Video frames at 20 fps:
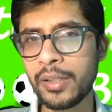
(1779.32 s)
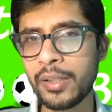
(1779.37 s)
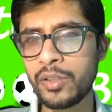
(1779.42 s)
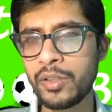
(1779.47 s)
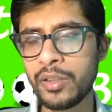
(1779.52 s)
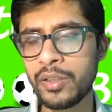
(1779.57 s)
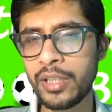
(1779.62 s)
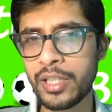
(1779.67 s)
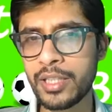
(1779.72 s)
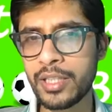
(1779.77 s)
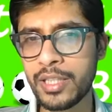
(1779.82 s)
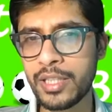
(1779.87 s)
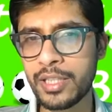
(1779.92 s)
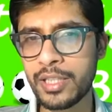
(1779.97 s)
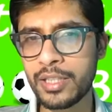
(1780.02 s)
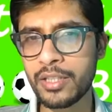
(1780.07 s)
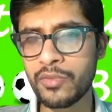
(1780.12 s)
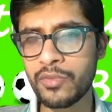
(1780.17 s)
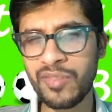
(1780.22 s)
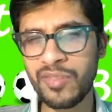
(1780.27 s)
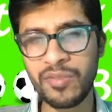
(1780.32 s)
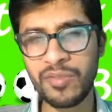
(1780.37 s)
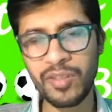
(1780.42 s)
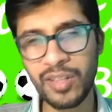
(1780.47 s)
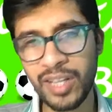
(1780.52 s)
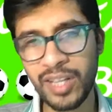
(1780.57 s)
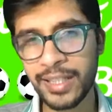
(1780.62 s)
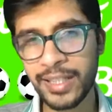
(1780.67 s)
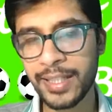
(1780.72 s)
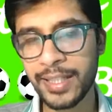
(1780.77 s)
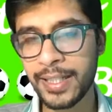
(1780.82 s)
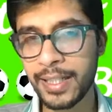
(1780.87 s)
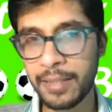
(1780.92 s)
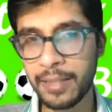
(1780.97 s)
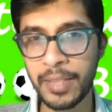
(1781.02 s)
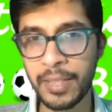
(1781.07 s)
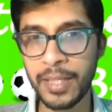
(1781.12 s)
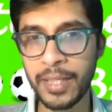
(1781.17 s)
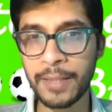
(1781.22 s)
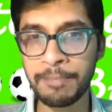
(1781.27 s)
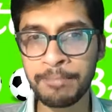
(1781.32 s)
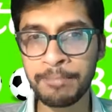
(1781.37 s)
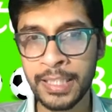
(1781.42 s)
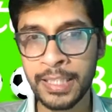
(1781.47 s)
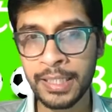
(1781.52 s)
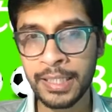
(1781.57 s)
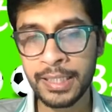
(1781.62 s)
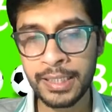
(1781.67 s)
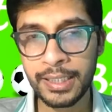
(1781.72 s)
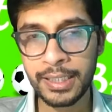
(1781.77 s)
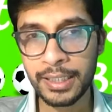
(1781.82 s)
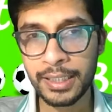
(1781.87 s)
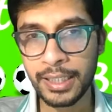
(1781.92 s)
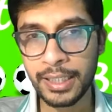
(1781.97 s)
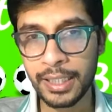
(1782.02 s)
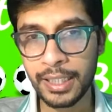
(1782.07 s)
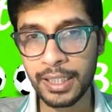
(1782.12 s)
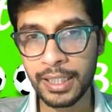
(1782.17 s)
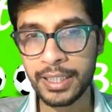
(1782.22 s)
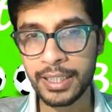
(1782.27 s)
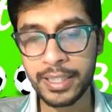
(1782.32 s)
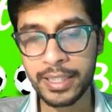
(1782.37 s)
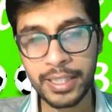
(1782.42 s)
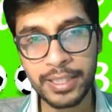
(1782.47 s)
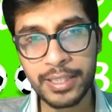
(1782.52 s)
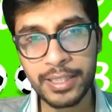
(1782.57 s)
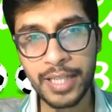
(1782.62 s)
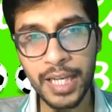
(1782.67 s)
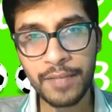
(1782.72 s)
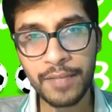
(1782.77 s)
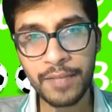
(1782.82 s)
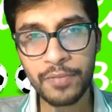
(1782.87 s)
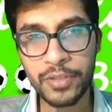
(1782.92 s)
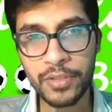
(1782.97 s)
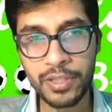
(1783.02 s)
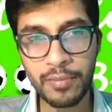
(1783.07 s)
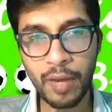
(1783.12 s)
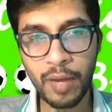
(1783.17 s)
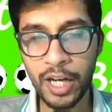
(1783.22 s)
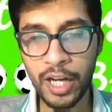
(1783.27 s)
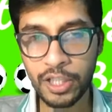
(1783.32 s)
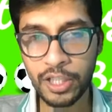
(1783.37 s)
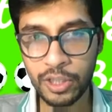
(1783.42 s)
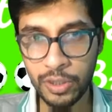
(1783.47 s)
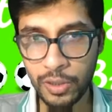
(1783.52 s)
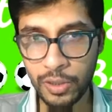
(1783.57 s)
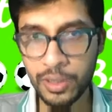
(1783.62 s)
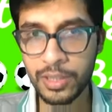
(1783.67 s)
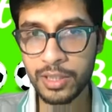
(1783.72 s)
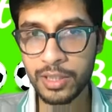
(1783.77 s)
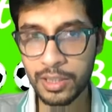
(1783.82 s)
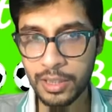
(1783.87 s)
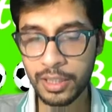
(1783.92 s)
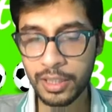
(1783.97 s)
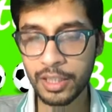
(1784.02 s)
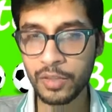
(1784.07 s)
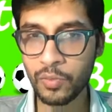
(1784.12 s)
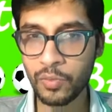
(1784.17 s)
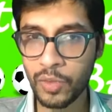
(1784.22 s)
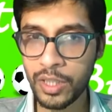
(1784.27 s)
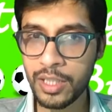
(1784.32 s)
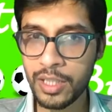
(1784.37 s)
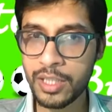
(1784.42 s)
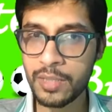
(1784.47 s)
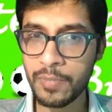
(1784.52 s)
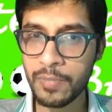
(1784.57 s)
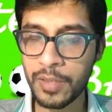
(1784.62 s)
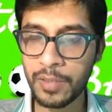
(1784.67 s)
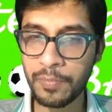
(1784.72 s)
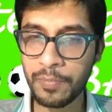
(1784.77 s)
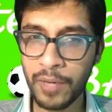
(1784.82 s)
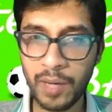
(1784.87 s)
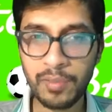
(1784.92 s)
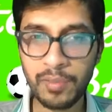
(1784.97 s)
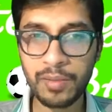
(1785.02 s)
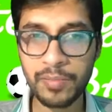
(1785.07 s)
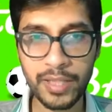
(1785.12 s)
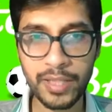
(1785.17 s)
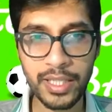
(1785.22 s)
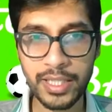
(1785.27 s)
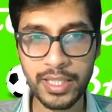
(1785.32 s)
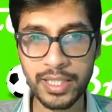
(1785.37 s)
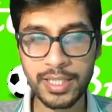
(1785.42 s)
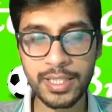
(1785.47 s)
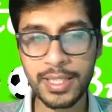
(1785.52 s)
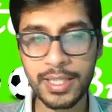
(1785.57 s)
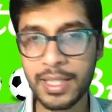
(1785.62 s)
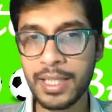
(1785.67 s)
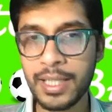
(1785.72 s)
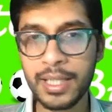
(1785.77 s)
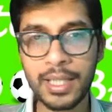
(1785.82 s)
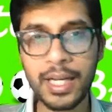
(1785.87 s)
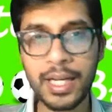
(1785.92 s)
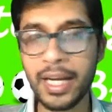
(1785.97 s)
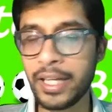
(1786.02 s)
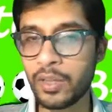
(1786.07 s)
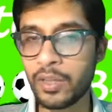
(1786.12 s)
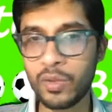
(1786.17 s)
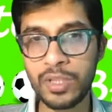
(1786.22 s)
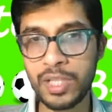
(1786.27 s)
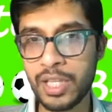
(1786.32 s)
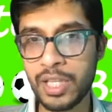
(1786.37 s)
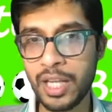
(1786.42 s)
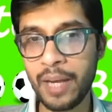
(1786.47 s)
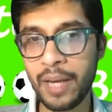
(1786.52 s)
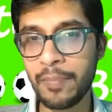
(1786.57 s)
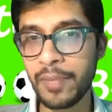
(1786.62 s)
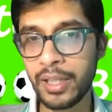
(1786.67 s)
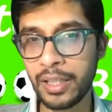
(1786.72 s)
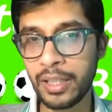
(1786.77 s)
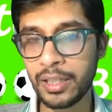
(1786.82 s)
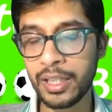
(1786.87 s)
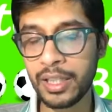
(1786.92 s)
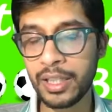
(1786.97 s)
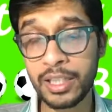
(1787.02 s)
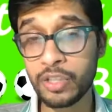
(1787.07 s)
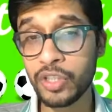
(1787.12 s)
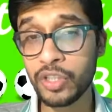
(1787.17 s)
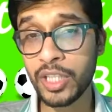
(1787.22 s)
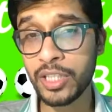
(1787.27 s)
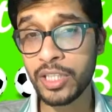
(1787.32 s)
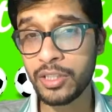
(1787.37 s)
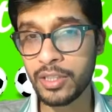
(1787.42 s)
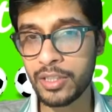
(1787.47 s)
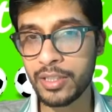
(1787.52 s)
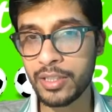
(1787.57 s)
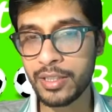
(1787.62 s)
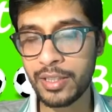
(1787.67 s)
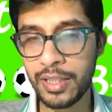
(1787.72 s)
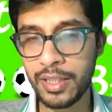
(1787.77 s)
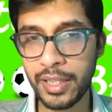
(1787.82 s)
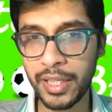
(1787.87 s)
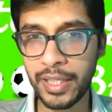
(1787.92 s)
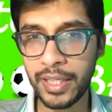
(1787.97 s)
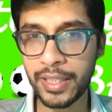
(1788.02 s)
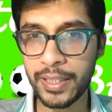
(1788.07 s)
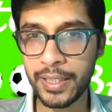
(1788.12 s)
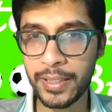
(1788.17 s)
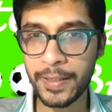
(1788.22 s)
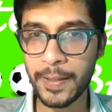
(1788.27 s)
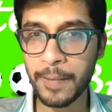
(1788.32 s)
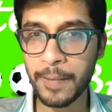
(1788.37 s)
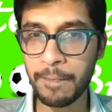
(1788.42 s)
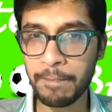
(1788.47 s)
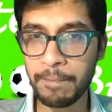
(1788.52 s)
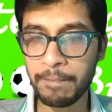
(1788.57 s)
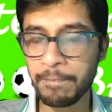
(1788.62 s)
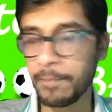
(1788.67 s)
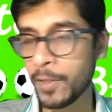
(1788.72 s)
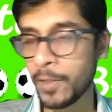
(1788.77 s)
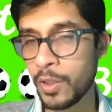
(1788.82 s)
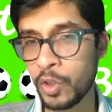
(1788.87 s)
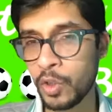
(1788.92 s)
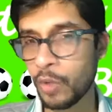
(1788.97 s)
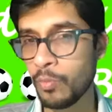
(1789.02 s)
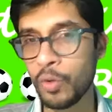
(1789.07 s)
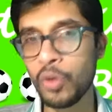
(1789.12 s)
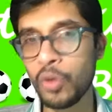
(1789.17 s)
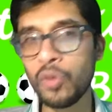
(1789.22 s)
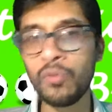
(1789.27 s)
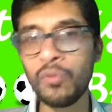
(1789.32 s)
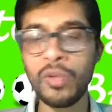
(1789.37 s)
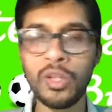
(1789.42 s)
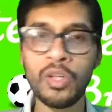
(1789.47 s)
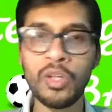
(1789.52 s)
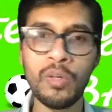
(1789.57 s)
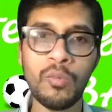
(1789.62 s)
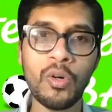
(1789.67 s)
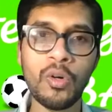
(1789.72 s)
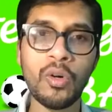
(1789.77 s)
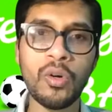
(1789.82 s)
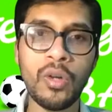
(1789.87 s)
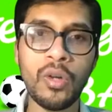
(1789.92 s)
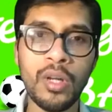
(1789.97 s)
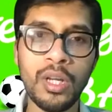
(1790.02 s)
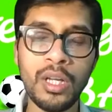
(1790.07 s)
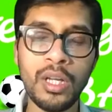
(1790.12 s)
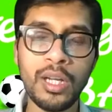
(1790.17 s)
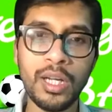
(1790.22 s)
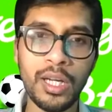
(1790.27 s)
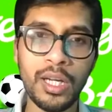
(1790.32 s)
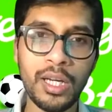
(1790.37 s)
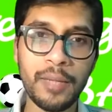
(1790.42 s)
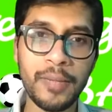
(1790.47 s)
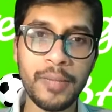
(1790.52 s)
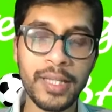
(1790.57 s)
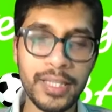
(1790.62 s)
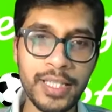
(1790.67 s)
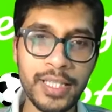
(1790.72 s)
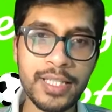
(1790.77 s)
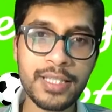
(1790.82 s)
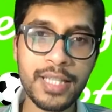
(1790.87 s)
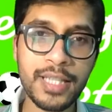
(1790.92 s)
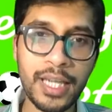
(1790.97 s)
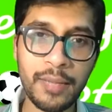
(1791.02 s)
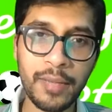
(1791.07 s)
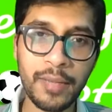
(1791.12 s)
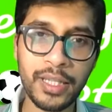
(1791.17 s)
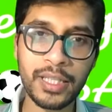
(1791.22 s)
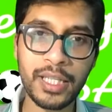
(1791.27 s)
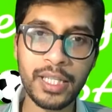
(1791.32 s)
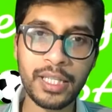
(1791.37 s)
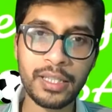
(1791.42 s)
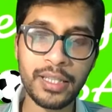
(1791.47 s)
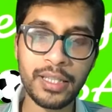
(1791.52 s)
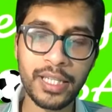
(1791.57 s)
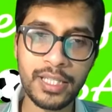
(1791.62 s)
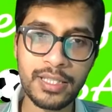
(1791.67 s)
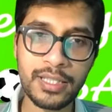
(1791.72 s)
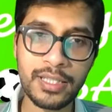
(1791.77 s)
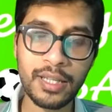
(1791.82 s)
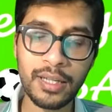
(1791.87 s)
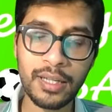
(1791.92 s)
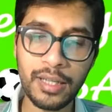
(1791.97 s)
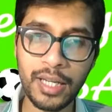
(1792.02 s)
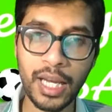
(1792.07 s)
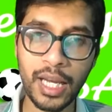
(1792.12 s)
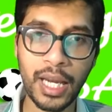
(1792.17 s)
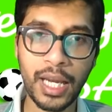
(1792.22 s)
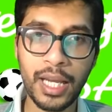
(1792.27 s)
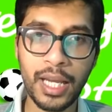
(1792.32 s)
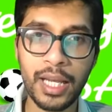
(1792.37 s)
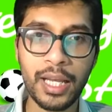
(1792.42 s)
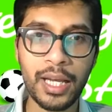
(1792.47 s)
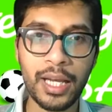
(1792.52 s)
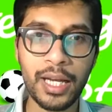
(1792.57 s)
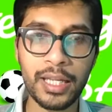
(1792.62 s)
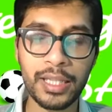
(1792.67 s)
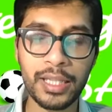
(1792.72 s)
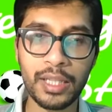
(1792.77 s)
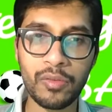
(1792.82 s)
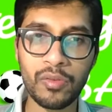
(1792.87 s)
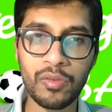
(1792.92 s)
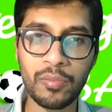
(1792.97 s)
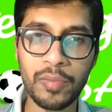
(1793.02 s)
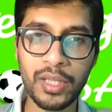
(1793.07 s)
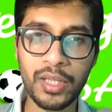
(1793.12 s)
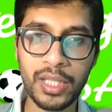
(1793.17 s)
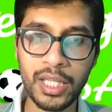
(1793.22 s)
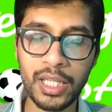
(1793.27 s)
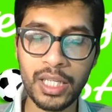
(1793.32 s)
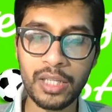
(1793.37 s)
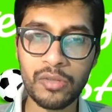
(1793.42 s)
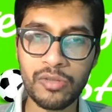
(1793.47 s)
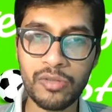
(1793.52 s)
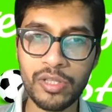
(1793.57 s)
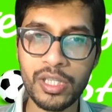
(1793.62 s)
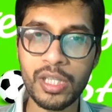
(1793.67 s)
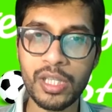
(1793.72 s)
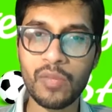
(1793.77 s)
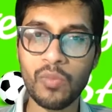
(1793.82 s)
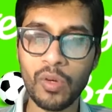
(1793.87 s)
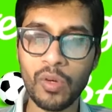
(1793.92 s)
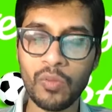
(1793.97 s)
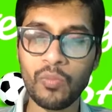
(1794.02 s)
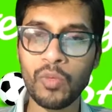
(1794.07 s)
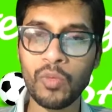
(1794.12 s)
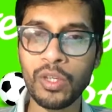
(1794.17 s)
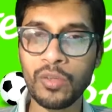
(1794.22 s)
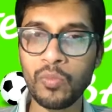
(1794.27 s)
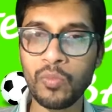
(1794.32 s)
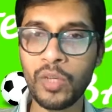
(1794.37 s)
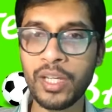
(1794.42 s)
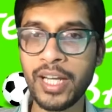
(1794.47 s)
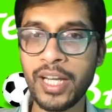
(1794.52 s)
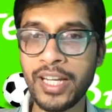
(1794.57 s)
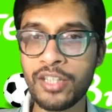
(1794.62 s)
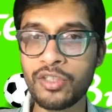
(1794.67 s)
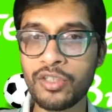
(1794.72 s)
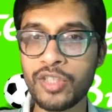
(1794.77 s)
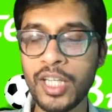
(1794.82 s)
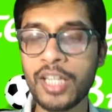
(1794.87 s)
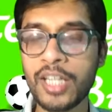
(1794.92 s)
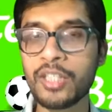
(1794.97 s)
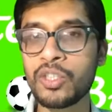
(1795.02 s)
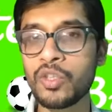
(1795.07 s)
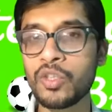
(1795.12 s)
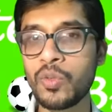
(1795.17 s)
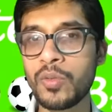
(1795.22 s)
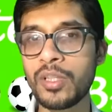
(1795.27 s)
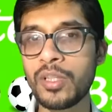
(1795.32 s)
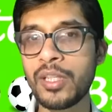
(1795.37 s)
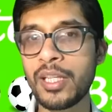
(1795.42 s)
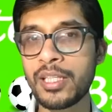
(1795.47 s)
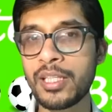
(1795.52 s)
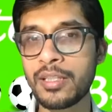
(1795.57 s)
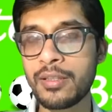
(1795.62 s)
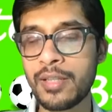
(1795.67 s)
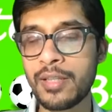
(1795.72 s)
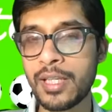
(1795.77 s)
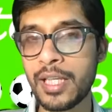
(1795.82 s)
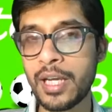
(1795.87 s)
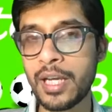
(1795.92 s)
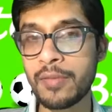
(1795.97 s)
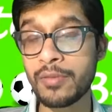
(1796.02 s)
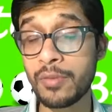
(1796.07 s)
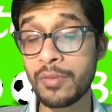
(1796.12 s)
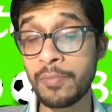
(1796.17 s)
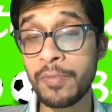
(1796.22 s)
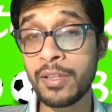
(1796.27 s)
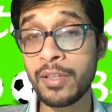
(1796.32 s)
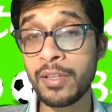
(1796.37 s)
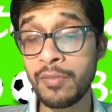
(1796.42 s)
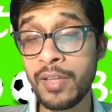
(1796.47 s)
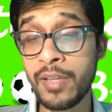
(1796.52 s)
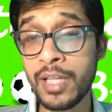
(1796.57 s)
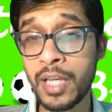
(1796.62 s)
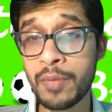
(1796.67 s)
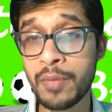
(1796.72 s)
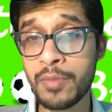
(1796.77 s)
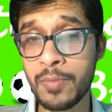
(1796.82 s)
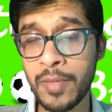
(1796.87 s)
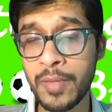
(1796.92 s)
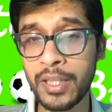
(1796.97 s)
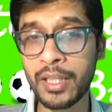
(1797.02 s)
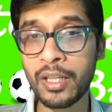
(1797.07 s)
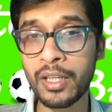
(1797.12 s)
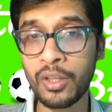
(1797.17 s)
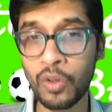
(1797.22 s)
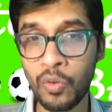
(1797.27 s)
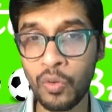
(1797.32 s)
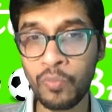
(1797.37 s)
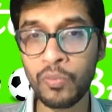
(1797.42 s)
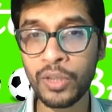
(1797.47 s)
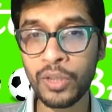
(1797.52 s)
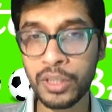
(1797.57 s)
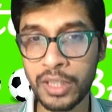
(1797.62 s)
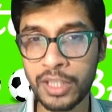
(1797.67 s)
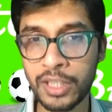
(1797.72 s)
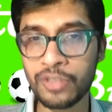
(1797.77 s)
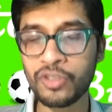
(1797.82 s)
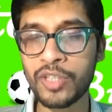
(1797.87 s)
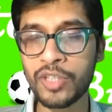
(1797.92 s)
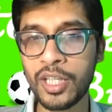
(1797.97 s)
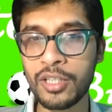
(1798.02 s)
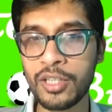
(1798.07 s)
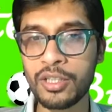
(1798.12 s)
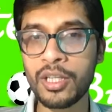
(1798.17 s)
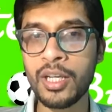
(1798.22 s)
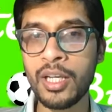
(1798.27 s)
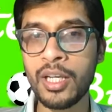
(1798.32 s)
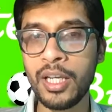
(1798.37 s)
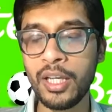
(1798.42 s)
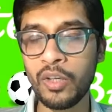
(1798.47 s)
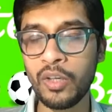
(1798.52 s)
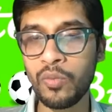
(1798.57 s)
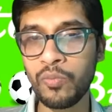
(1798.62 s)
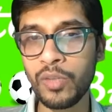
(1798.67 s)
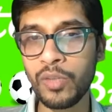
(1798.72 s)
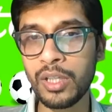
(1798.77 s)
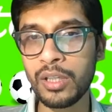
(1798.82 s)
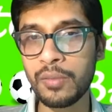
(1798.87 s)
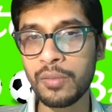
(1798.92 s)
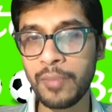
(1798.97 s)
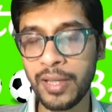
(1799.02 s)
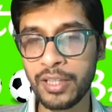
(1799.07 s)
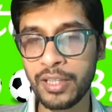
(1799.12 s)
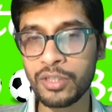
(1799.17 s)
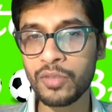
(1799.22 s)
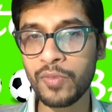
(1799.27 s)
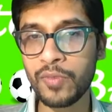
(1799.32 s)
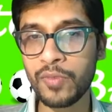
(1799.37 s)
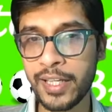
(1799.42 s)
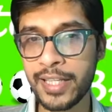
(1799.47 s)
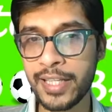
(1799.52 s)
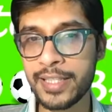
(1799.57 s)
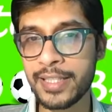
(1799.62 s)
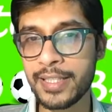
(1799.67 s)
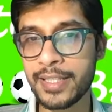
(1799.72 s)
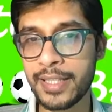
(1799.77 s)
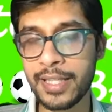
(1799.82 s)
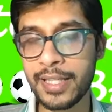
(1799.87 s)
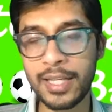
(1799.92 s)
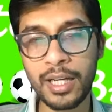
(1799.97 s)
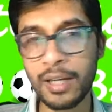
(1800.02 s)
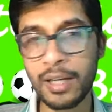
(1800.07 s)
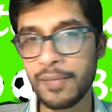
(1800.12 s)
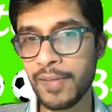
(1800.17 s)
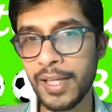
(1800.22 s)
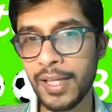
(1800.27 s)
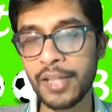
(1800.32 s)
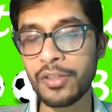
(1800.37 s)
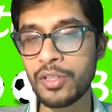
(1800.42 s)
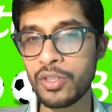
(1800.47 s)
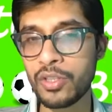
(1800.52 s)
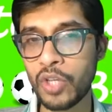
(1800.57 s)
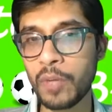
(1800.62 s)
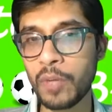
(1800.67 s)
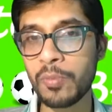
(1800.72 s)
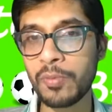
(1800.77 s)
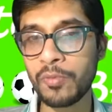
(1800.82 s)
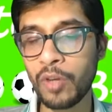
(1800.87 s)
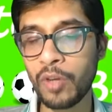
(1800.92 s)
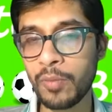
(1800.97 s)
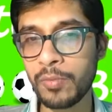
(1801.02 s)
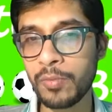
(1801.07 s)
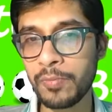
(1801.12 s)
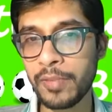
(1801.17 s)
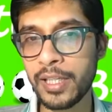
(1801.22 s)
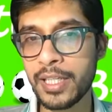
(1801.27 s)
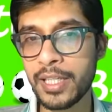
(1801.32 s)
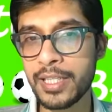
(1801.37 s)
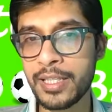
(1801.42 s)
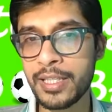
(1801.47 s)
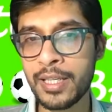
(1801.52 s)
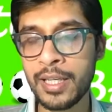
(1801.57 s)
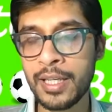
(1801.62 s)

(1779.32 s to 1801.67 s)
next season as well. For United, I mean, it's time for some harsh looks inwards. But the problem is, I don't see it happening. Nothing changes, and we'll know more. We'll know more at this time. I think next Sunday, I think will be key to see what has changed over the next 3 games. So 3 games by then, hopefully things change, and hopefully the manager realizes that he can't rely on this couple players